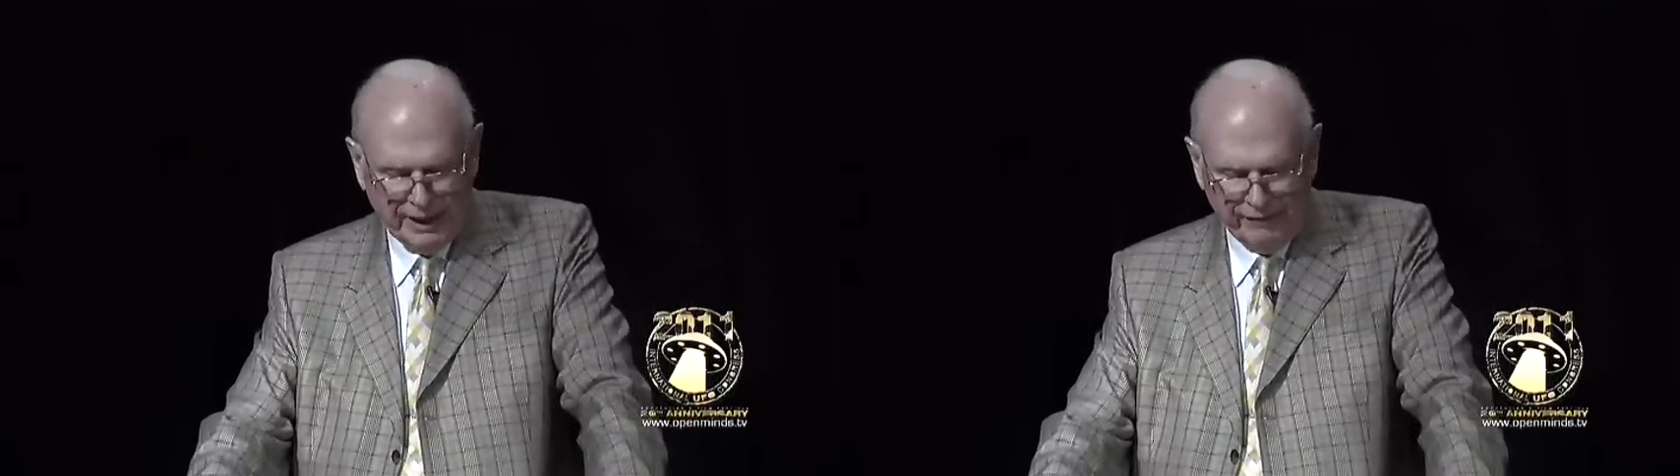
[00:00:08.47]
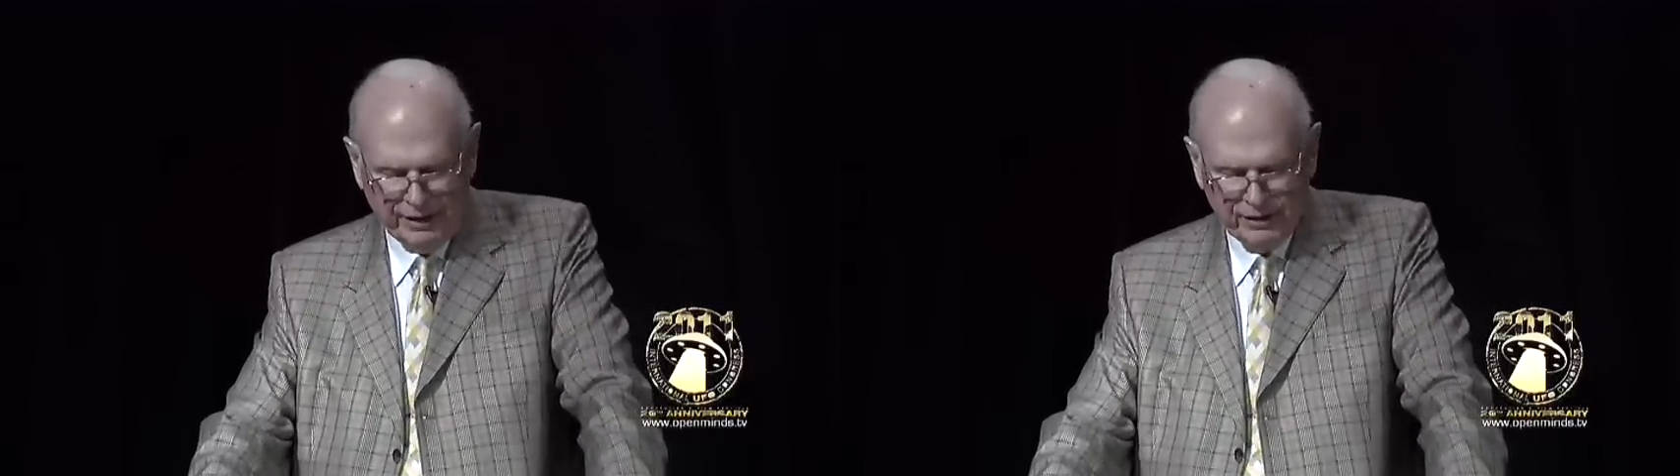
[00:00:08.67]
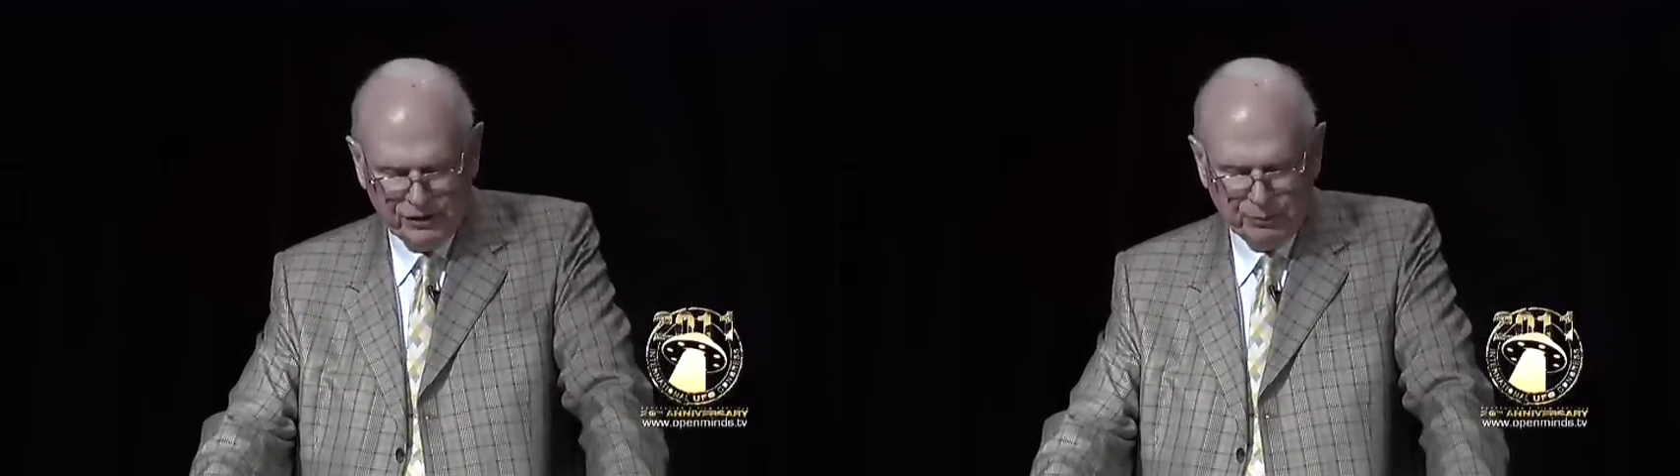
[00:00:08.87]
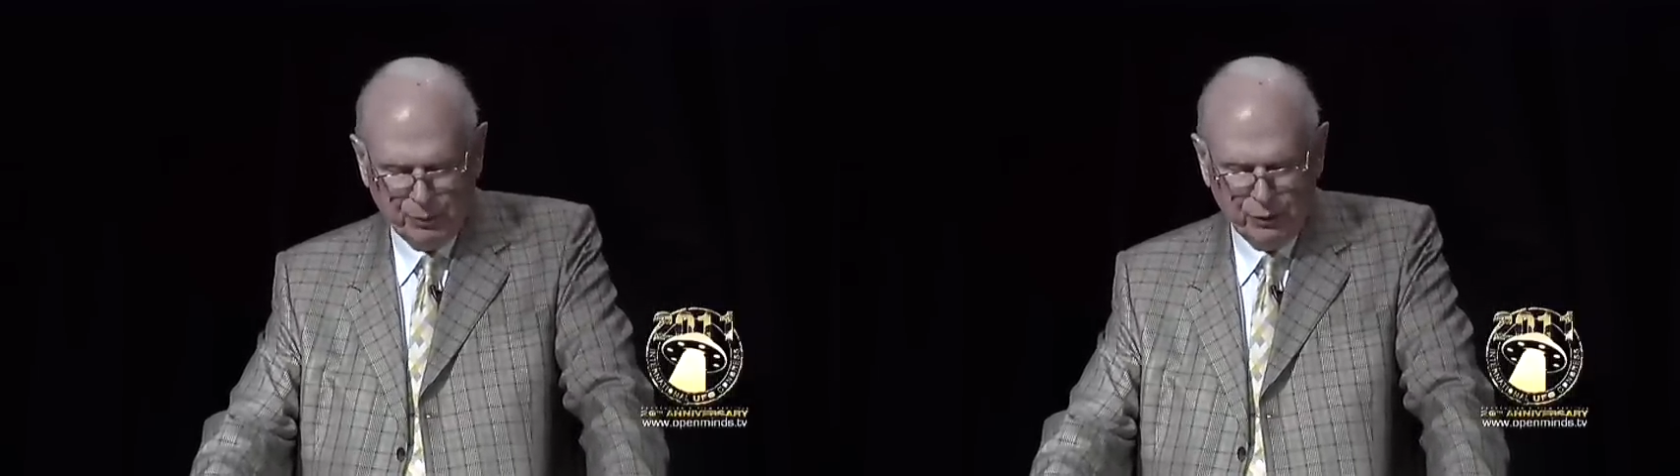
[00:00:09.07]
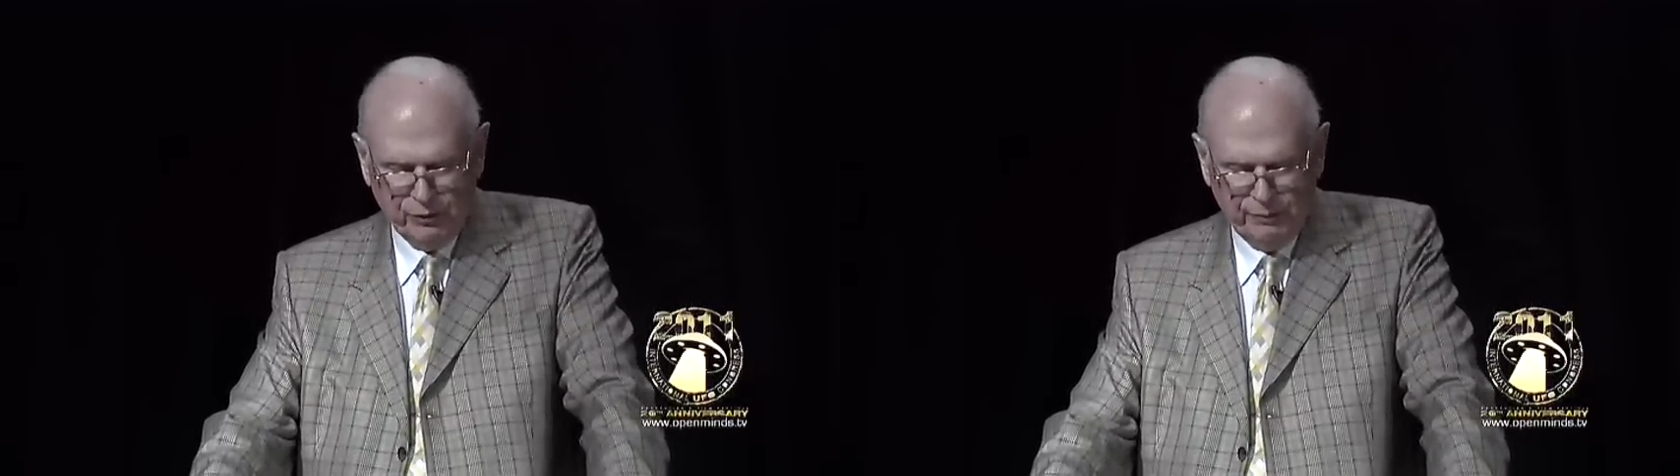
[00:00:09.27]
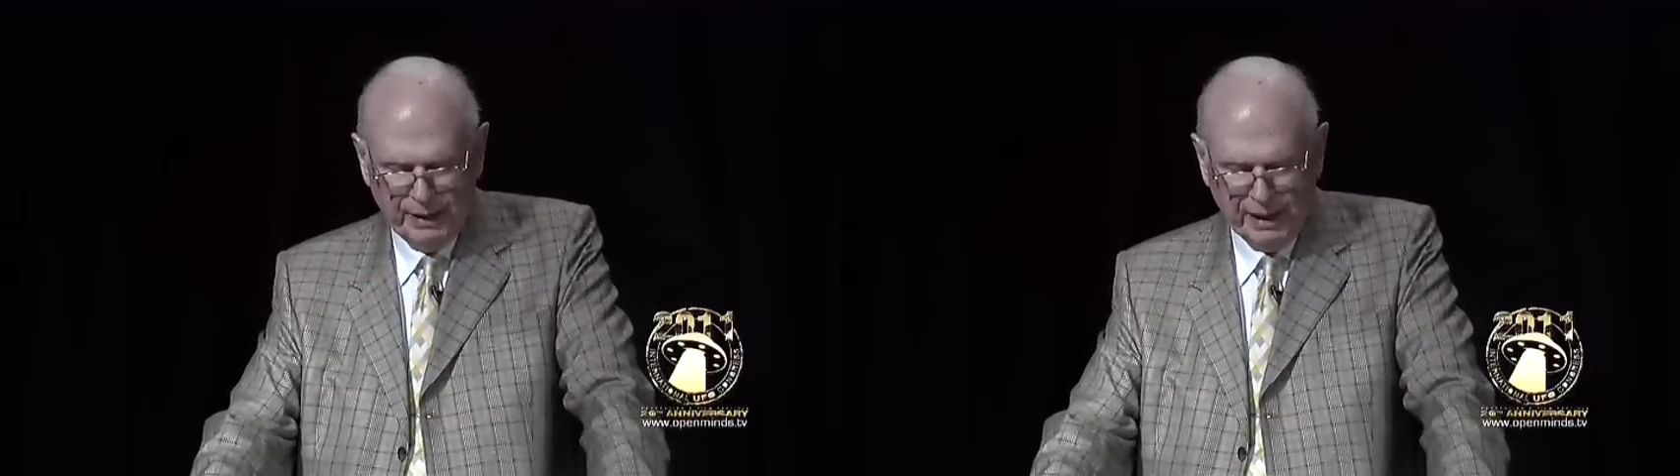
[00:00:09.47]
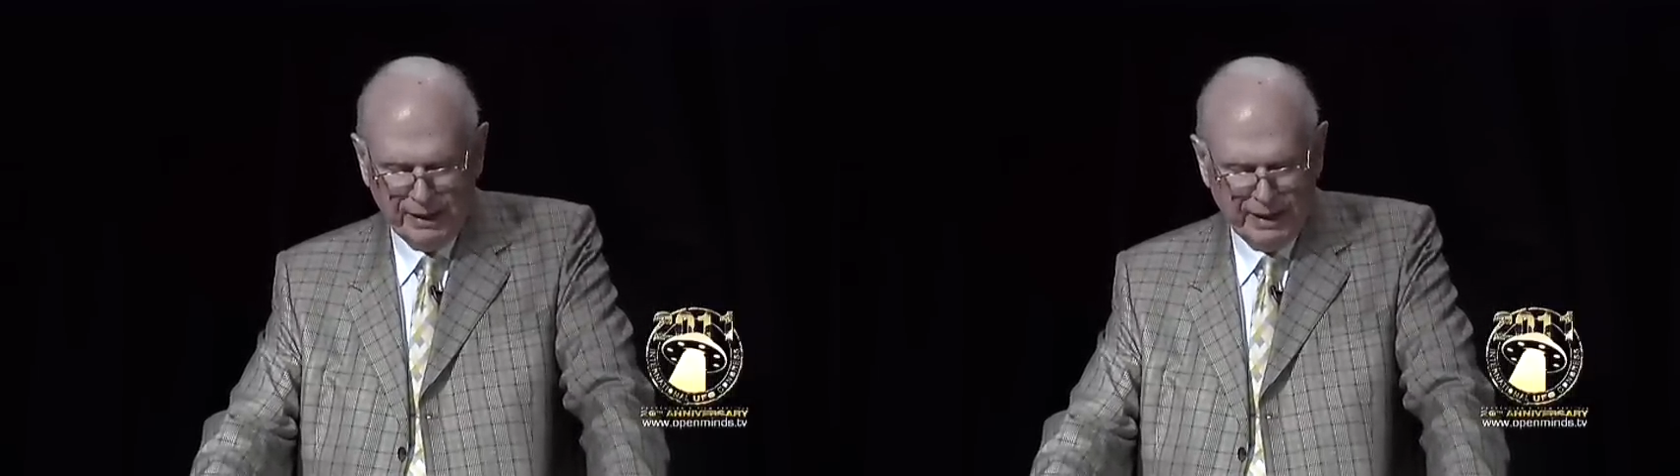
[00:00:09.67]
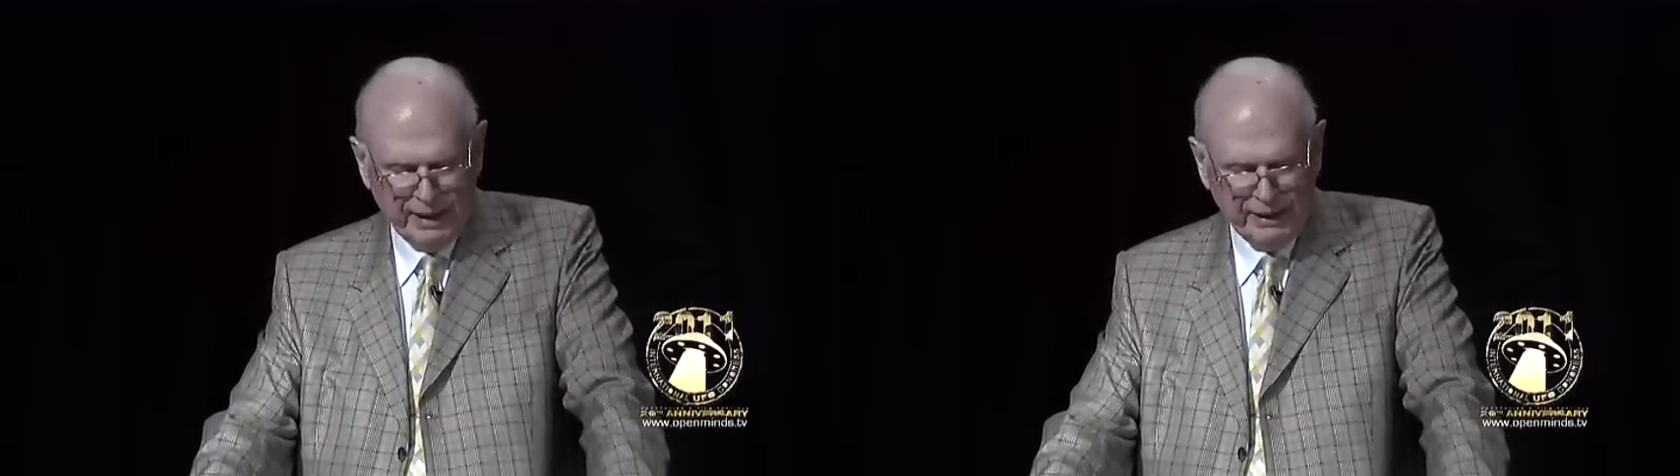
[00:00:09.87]
evidence prove
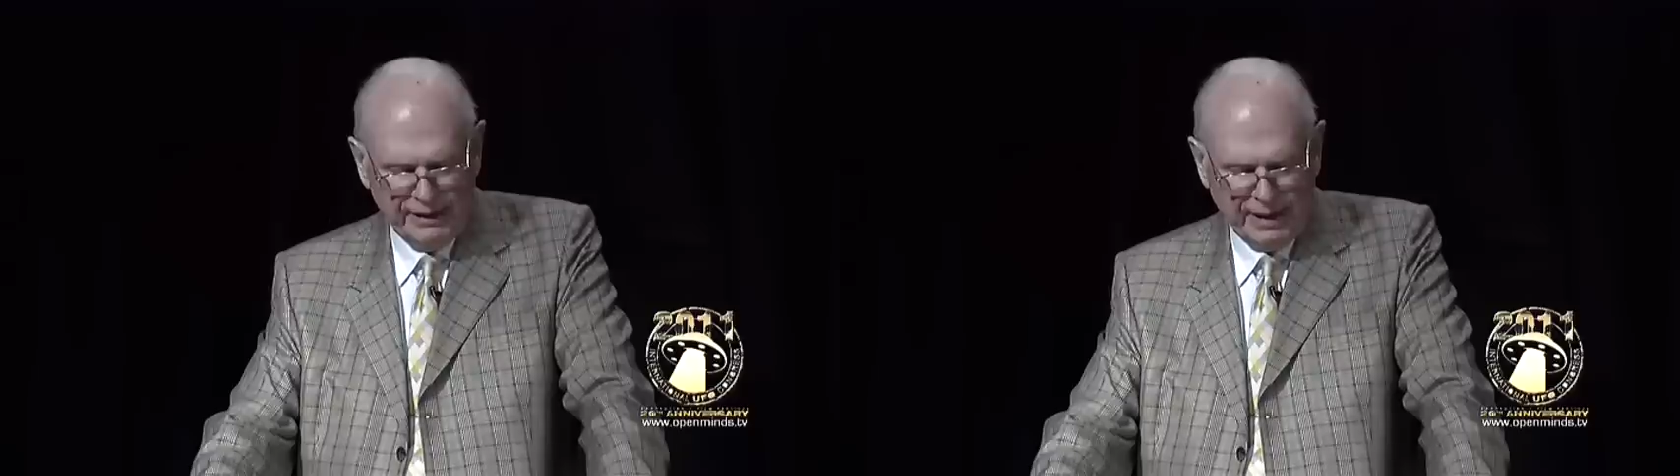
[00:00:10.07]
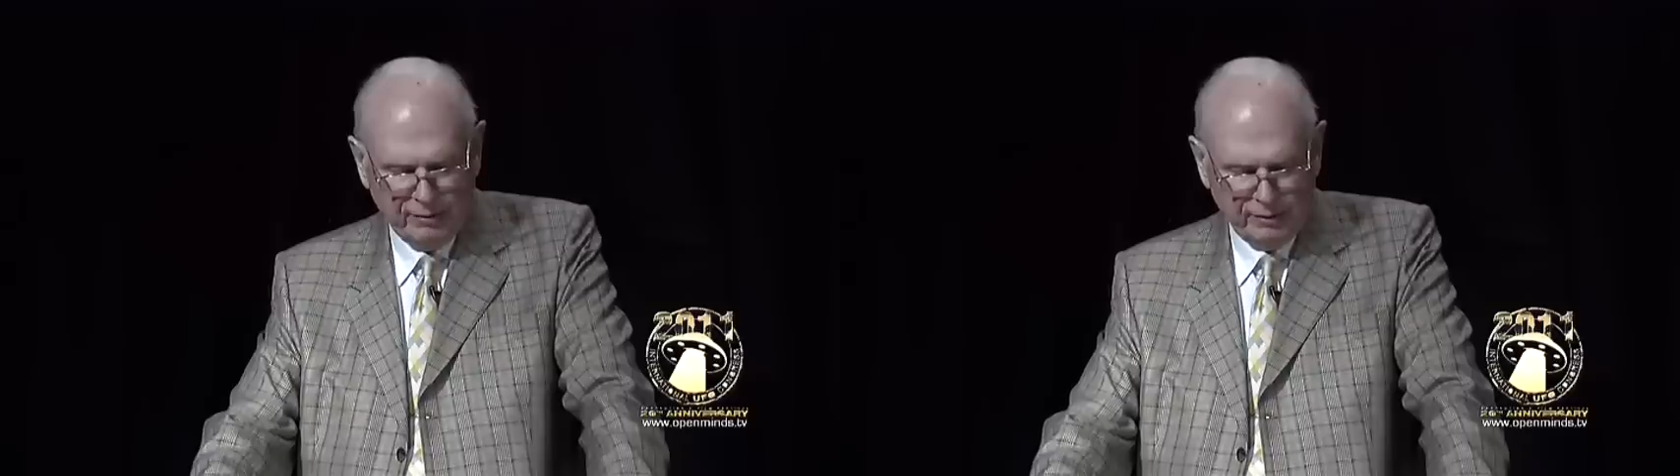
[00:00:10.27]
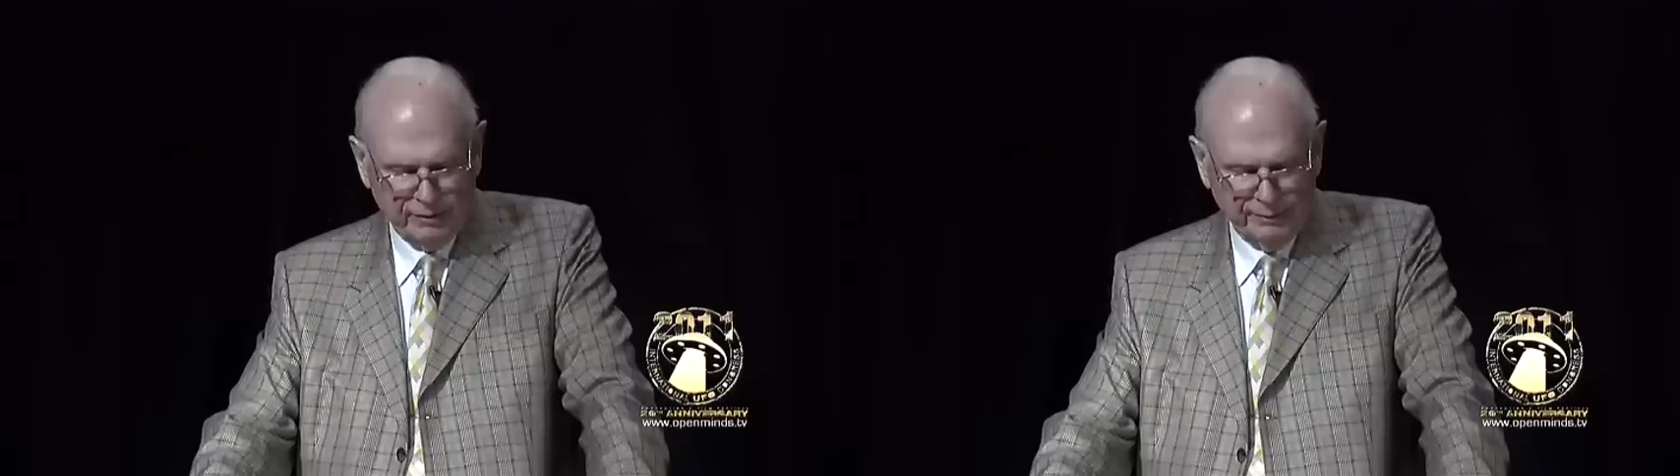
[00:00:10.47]
beyond any doubt